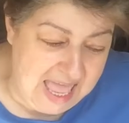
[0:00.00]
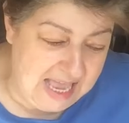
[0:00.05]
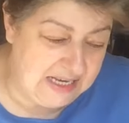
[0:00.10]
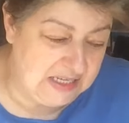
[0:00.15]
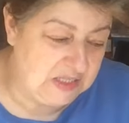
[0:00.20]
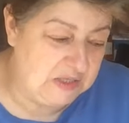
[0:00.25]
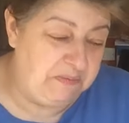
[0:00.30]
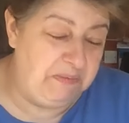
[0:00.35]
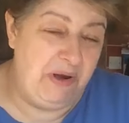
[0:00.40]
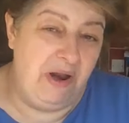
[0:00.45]

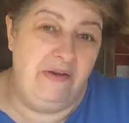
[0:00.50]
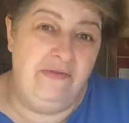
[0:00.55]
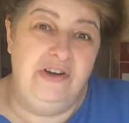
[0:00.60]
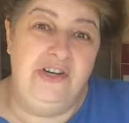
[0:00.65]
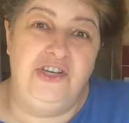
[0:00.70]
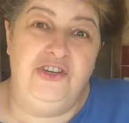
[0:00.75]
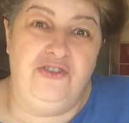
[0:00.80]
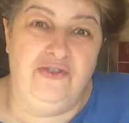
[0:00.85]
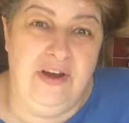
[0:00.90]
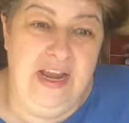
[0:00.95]

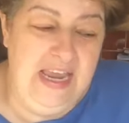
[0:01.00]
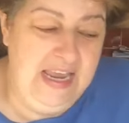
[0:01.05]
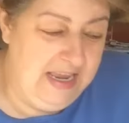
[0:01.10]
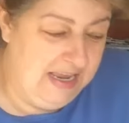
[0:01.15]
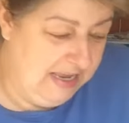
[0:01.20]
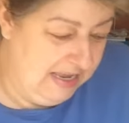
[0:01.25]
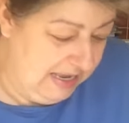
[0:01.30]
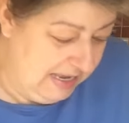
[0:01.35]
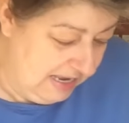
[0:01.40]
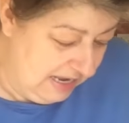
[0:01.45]
exploratory
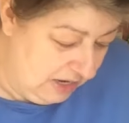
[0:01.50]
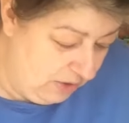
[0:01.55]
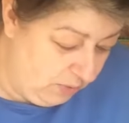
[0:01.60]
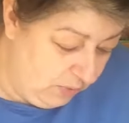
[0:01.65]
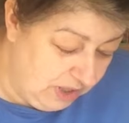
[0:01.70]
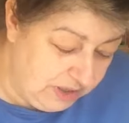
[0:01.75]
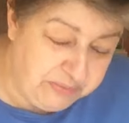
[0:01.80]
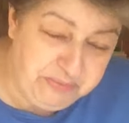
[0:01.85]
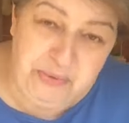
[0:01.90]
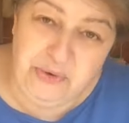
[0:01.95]

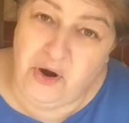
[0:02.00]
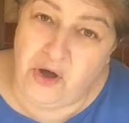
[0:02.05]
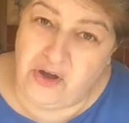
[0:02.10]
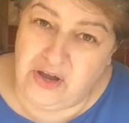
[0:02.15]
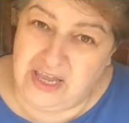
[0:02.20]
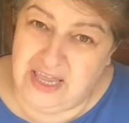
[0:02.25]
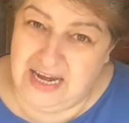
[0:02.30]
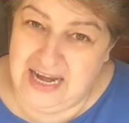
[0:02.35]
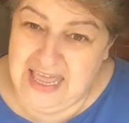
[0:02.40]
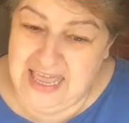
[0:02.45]
with
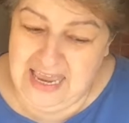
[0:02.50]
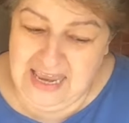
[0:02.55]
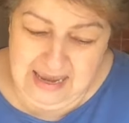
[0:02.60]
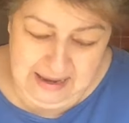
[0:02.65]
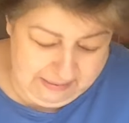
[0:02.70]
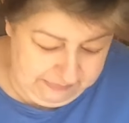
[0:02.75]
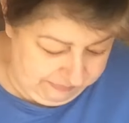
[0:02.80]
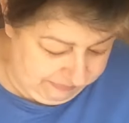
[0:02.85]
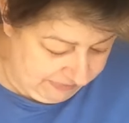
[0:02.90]
broccoli.